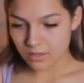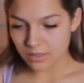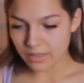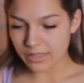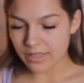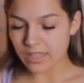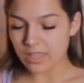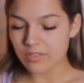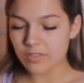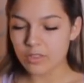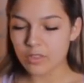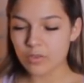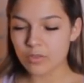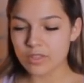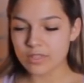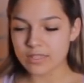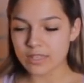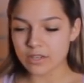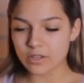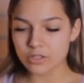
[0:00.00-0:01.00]
Like, even
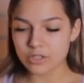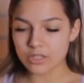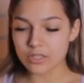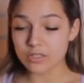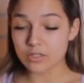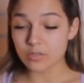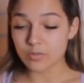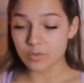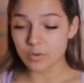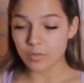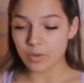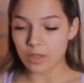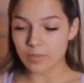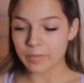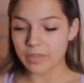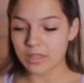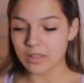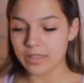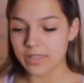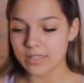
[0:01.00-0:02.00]
though this energy is
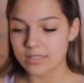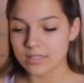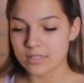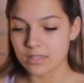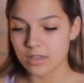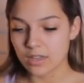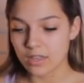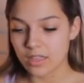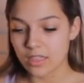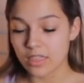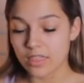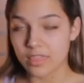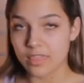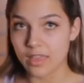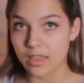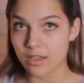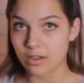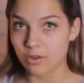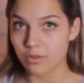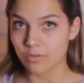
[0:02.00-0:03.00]
overwhelming, like, it's not
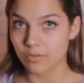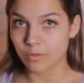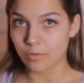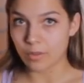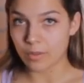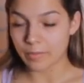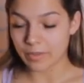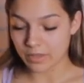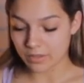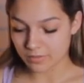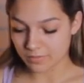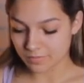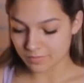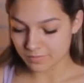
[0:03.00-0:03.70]
that overwhelming.